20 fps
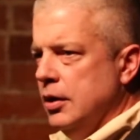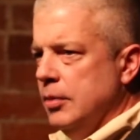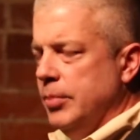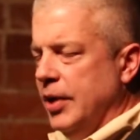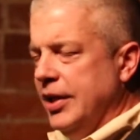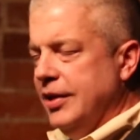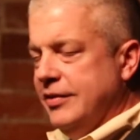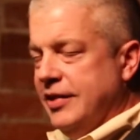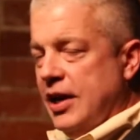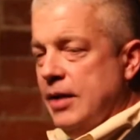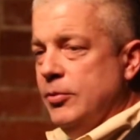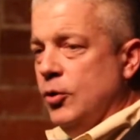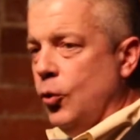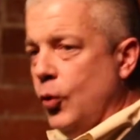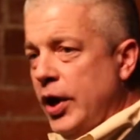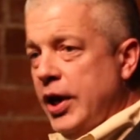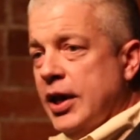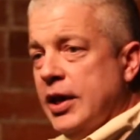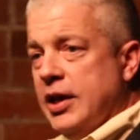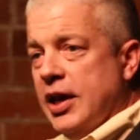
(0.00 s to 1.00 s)
By the time the
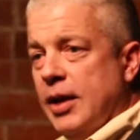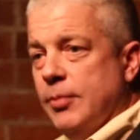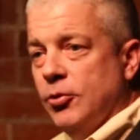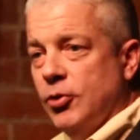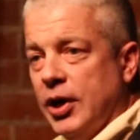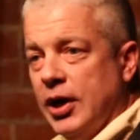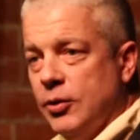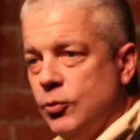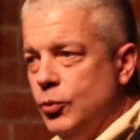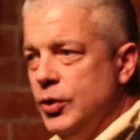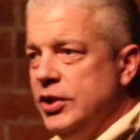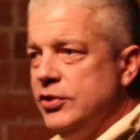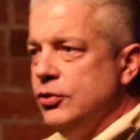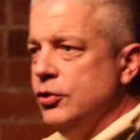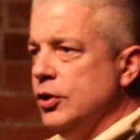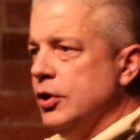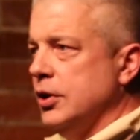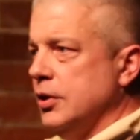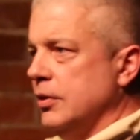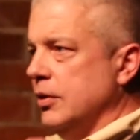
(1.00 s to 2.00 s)
wedding came around, we
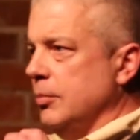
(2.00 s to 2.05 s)
took